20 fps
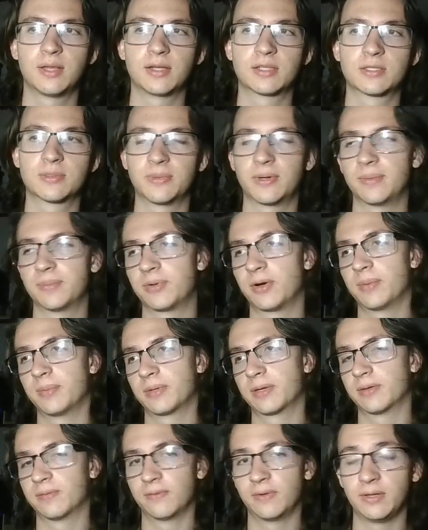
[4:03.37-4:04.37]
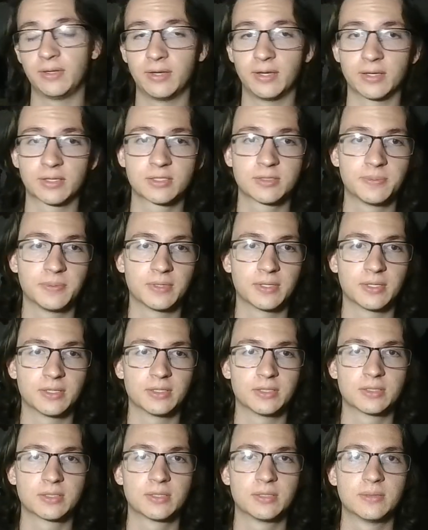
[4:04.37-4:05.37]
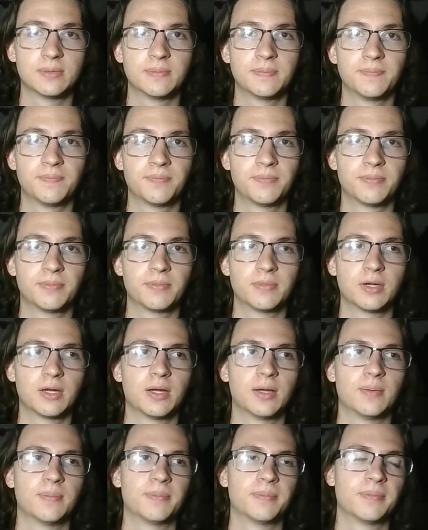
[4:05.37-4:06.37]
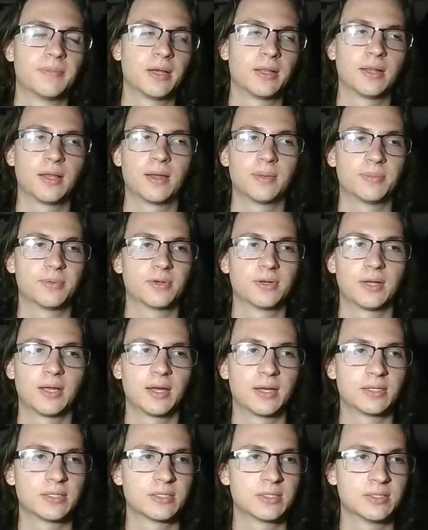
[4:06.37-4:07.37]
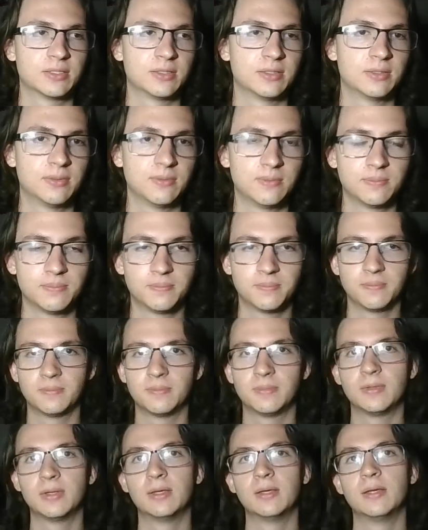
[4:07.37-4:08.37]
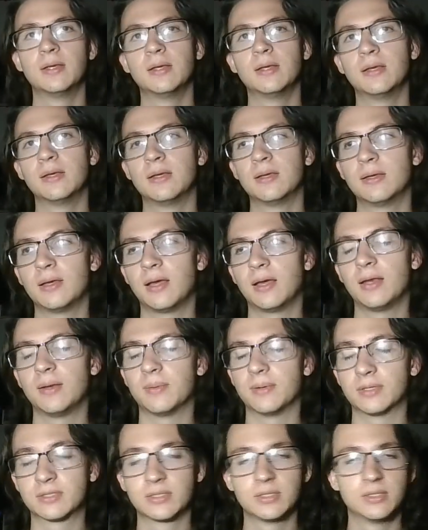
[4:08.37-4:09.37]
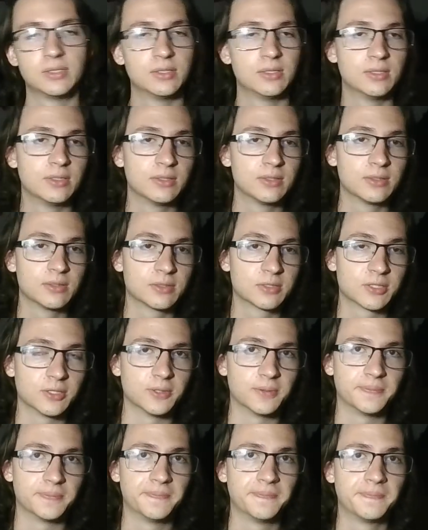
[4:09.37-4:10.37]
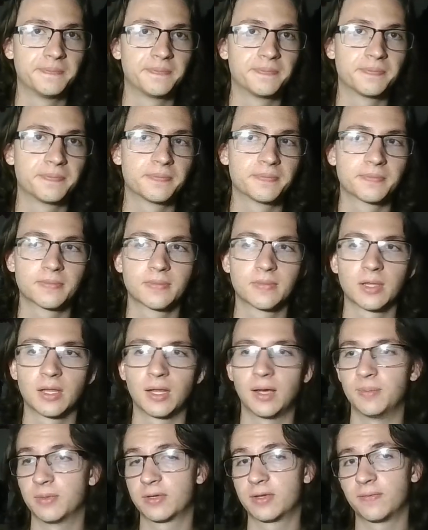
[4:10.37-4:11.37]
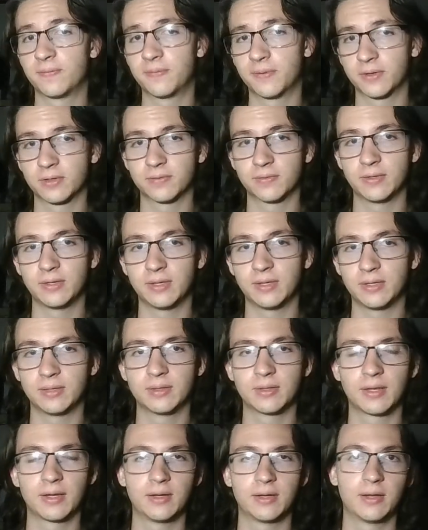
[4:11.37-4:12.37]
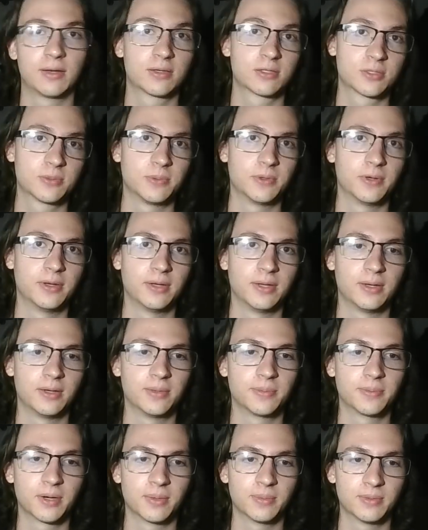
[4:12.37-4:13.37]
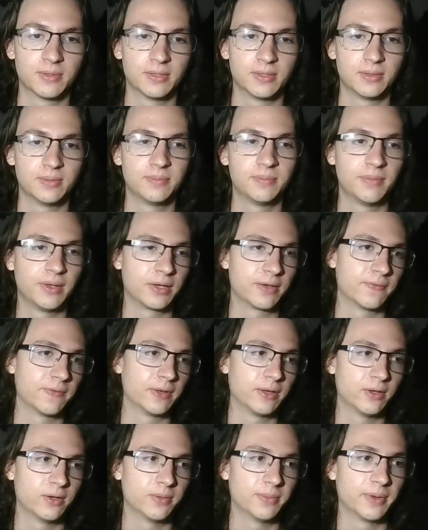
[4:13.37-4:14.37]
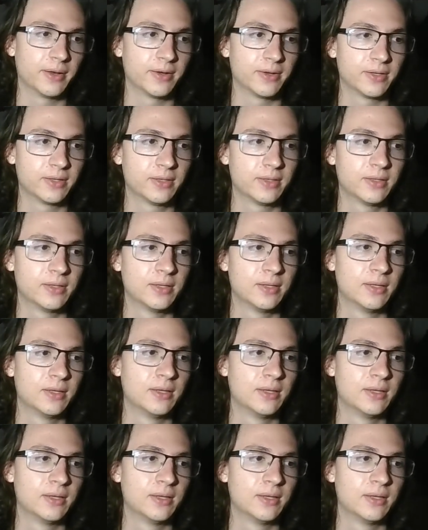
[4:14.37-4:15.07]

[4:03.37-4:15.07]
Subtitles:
that's the one I'm probably gonna read next because my library has it. Anyways, so I'm looking forward to reading that next one, and I'll probably make a video about it.